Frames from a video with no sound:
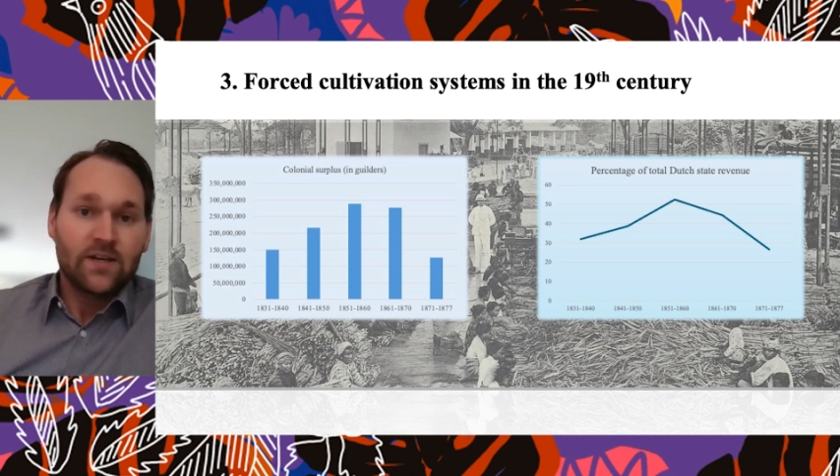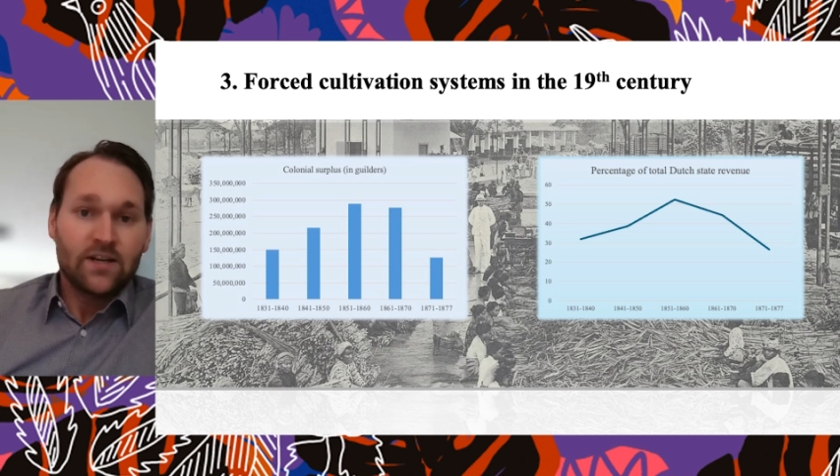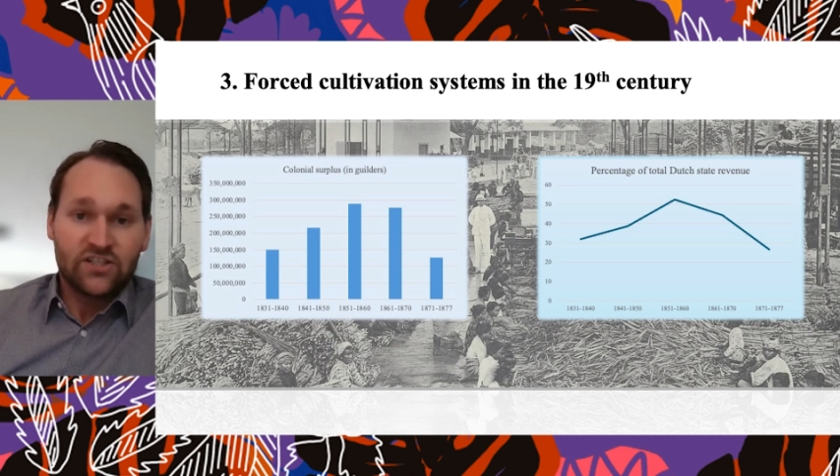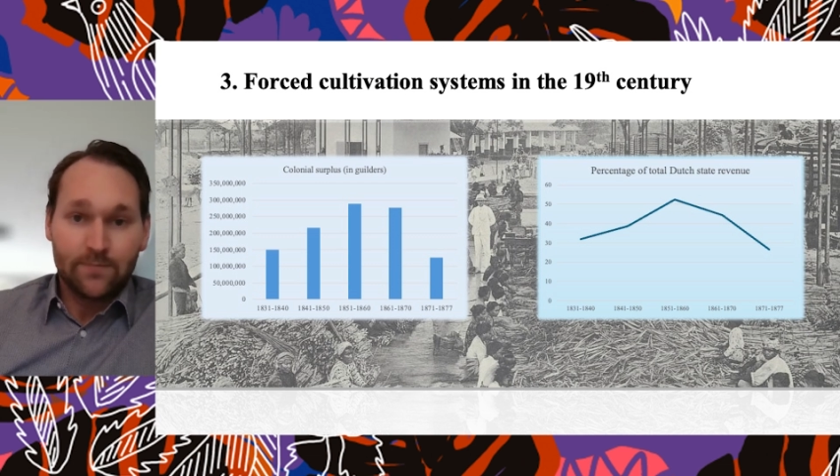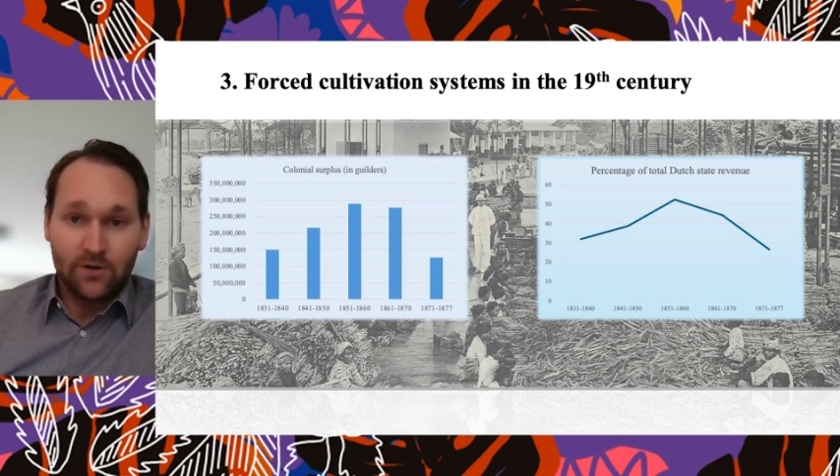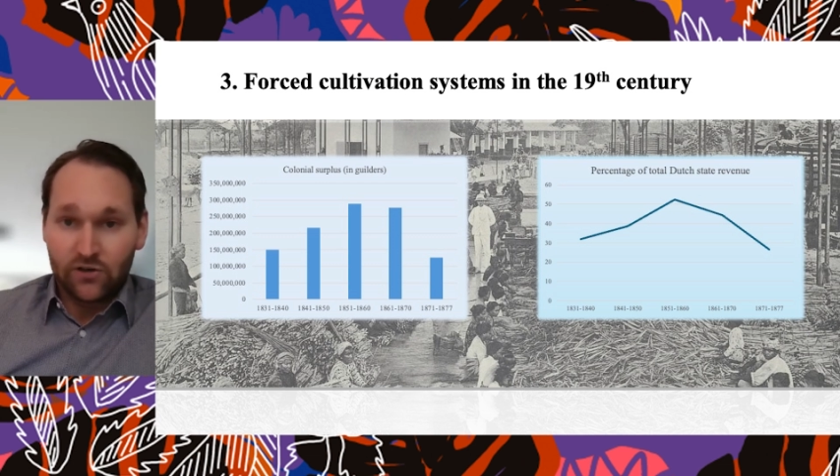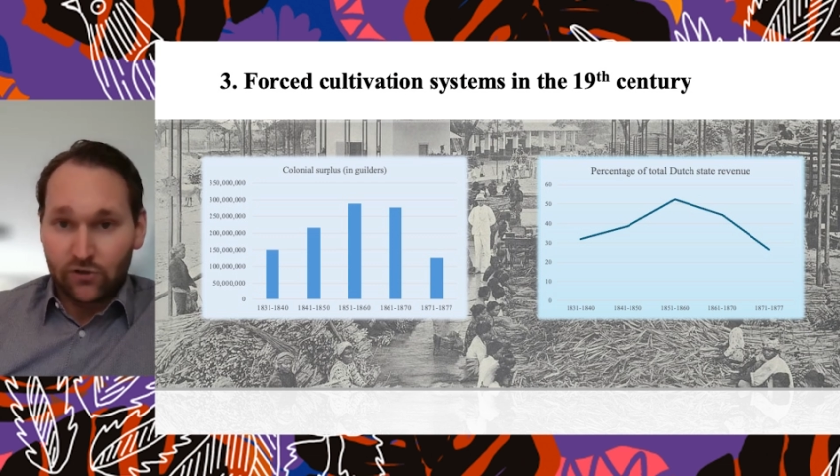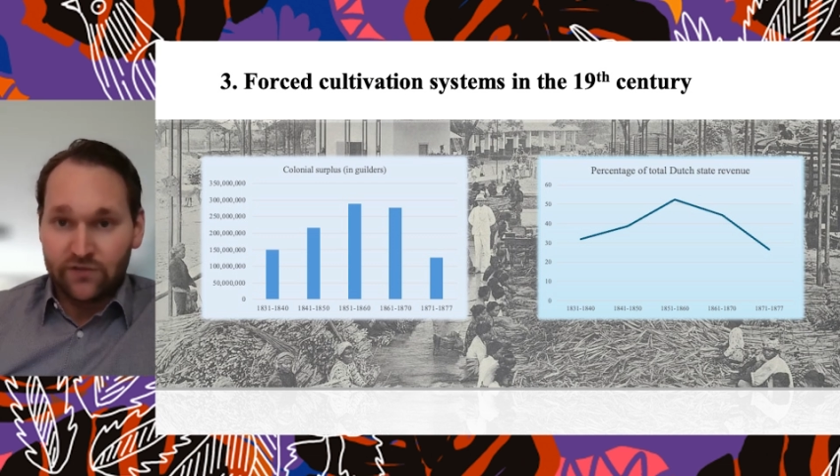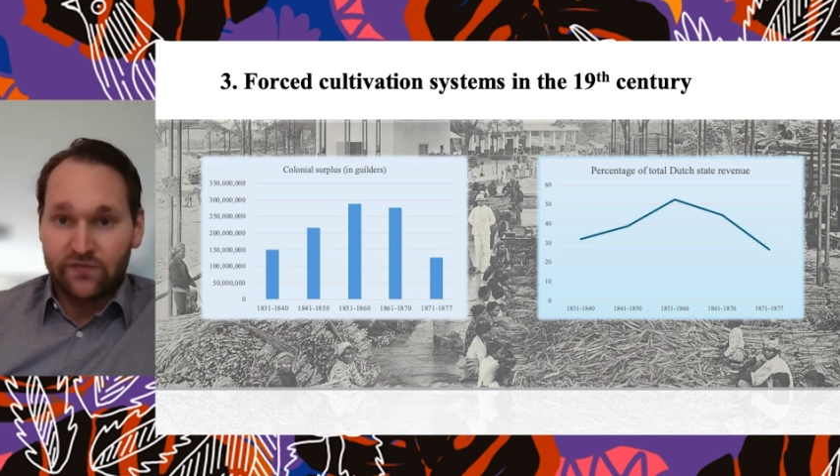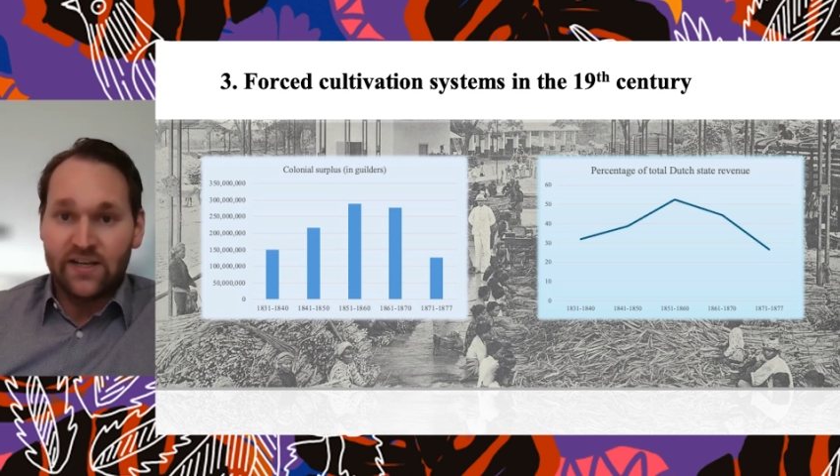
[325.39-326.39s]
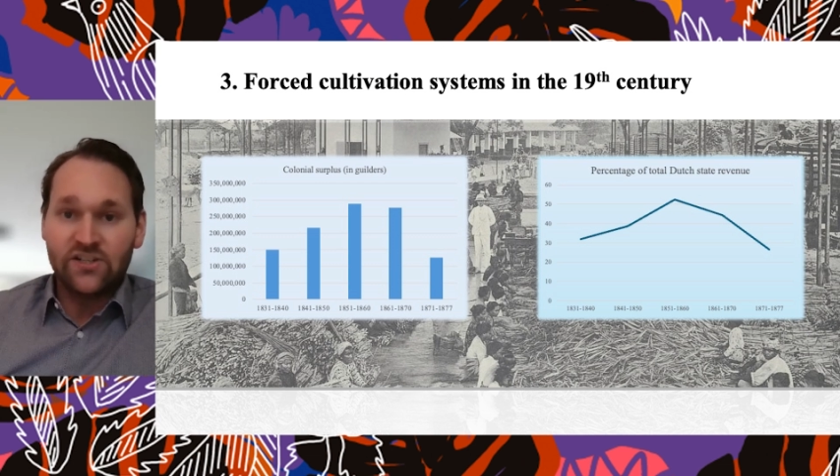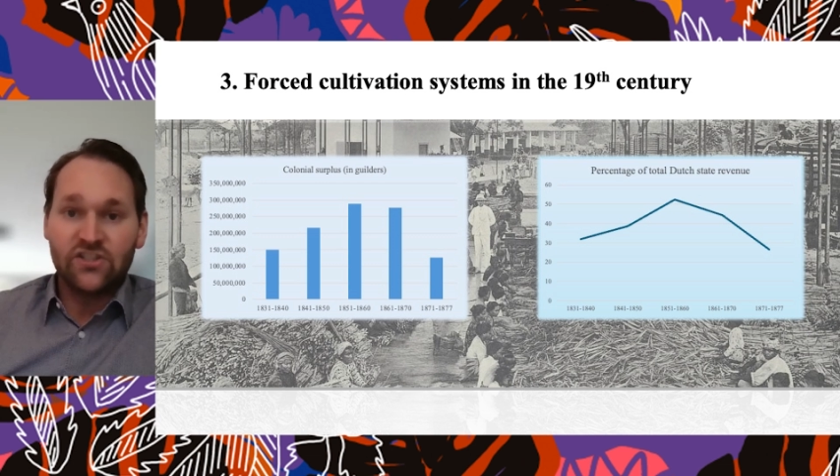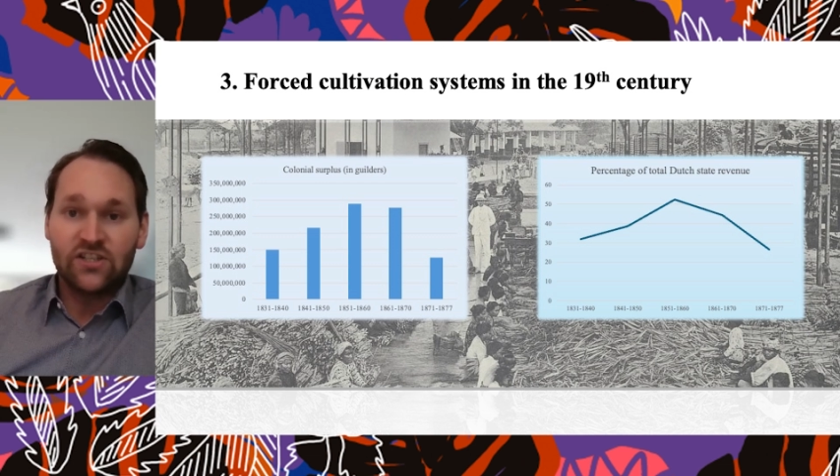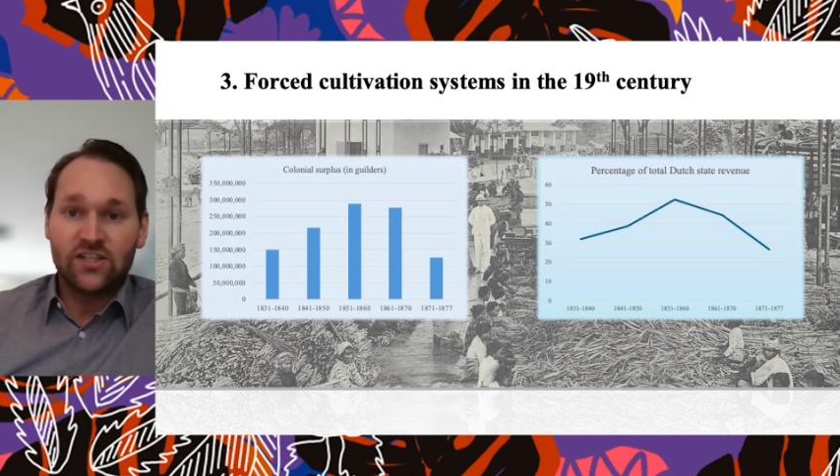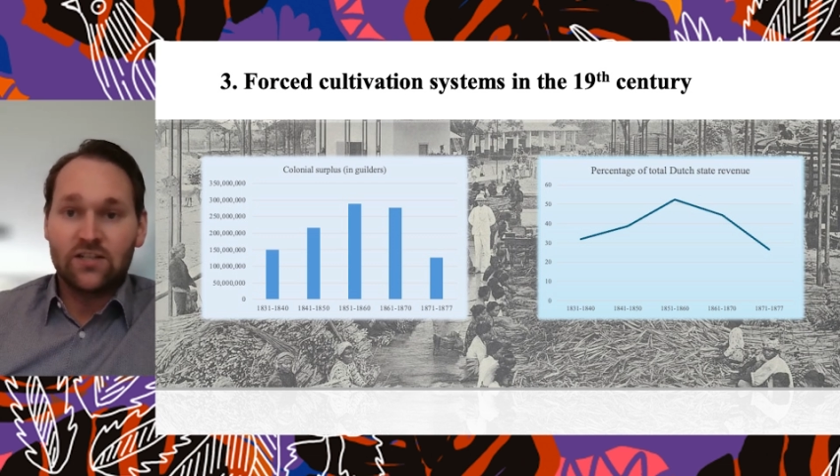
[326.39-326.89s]
A similar cultivation
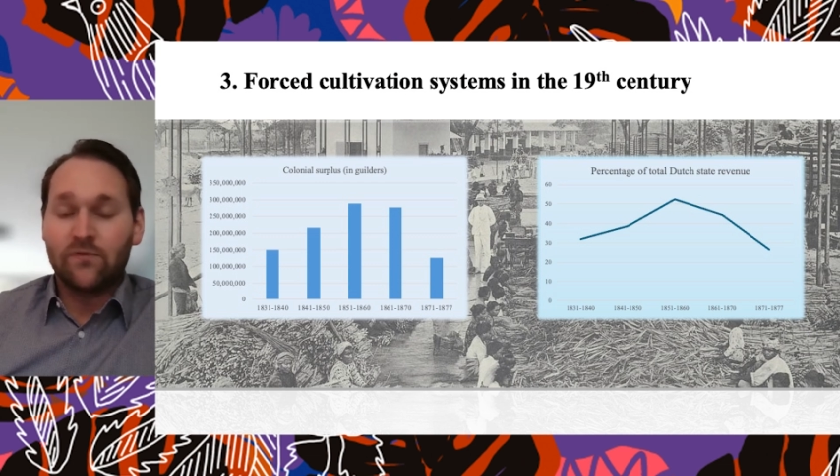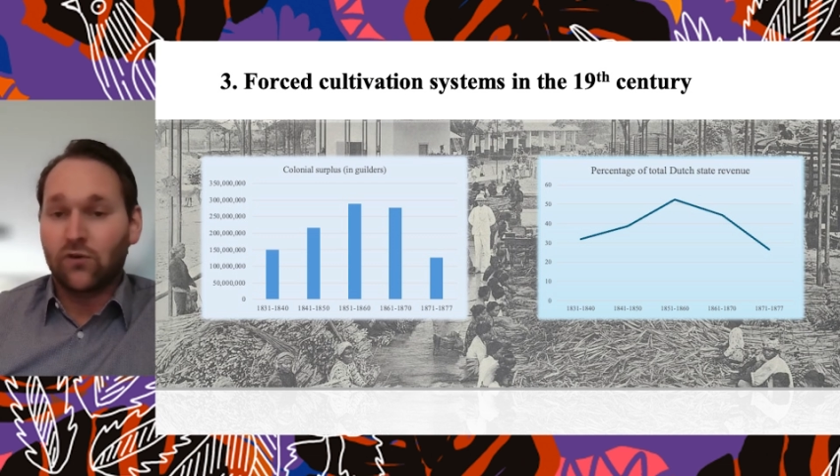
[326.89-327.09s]
system